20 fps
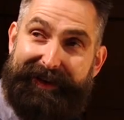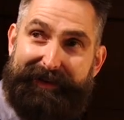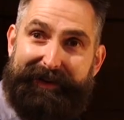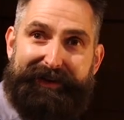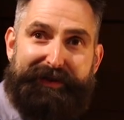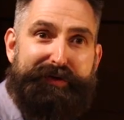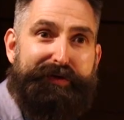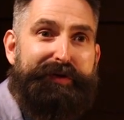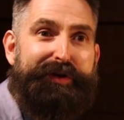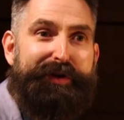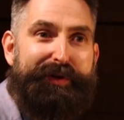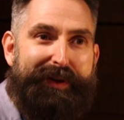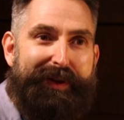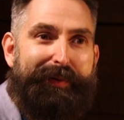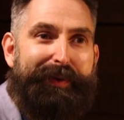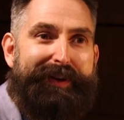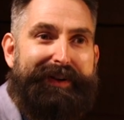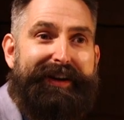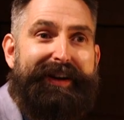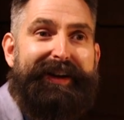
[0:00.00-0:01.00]
I assure you that
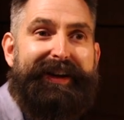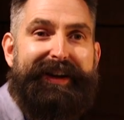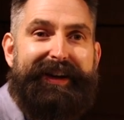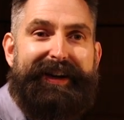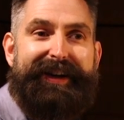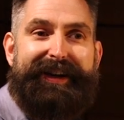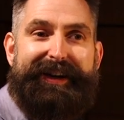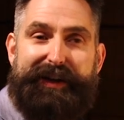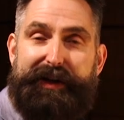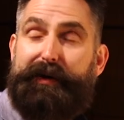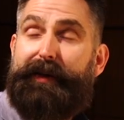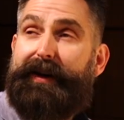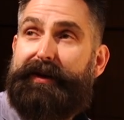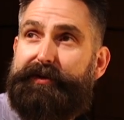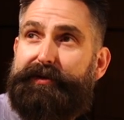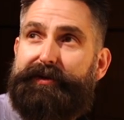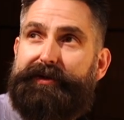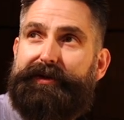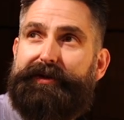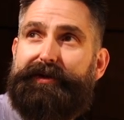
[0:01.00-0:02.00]
when you
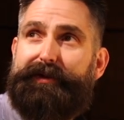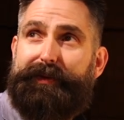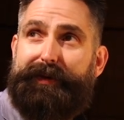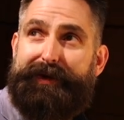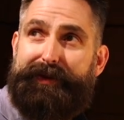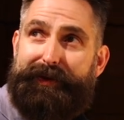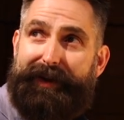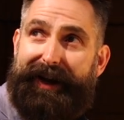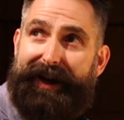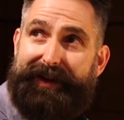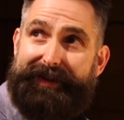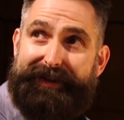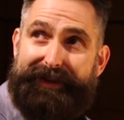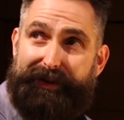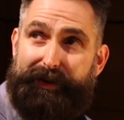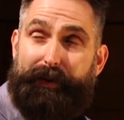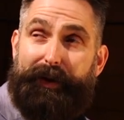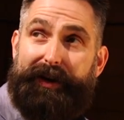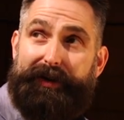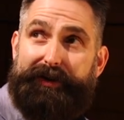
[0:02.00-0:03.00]
answer, when you ask
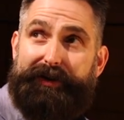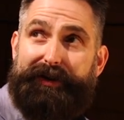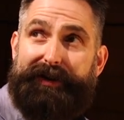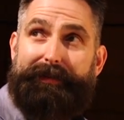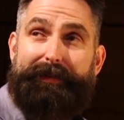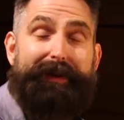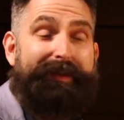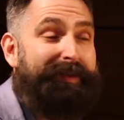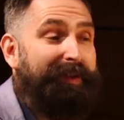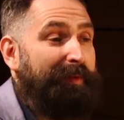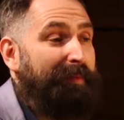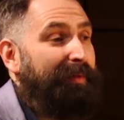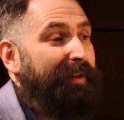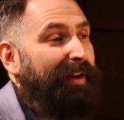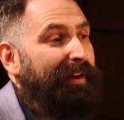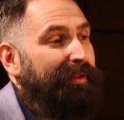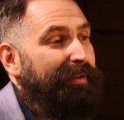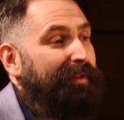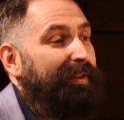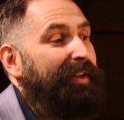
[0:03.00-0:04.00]
a question about this
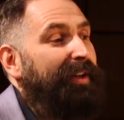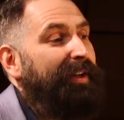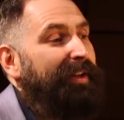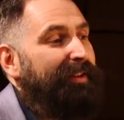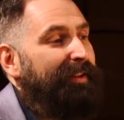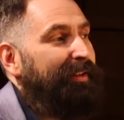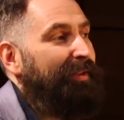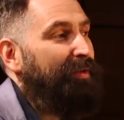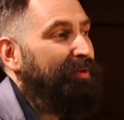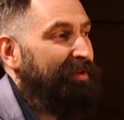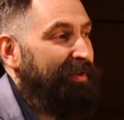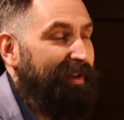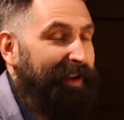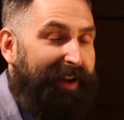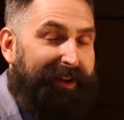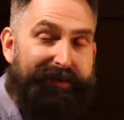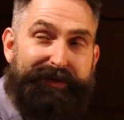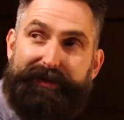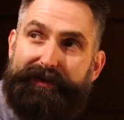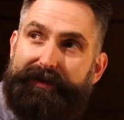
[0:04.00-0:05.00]
piano, that there's an
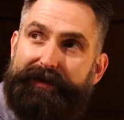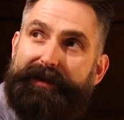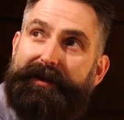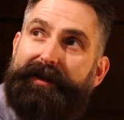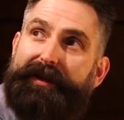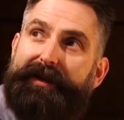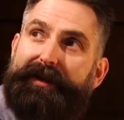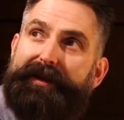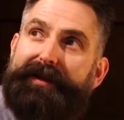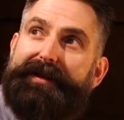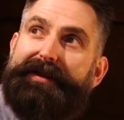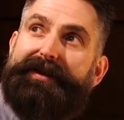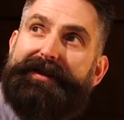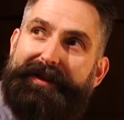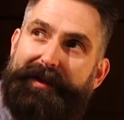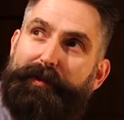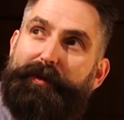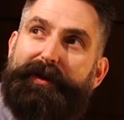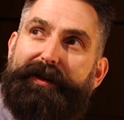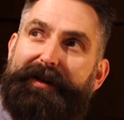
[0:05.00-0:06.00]
answer
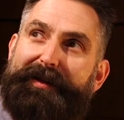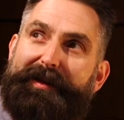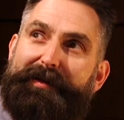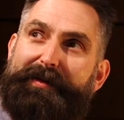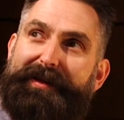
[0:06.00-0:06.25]
somewhere on the